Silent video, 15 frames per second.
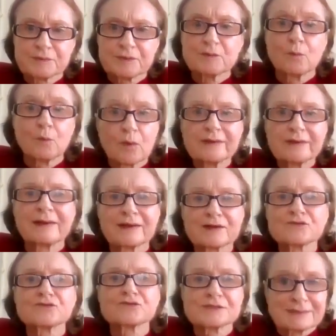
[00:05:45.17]
print one
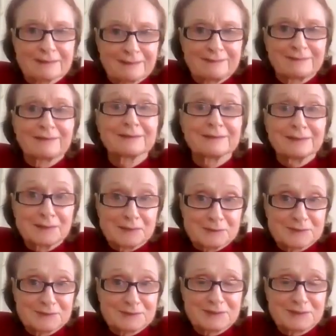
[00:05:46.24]
extra set at least,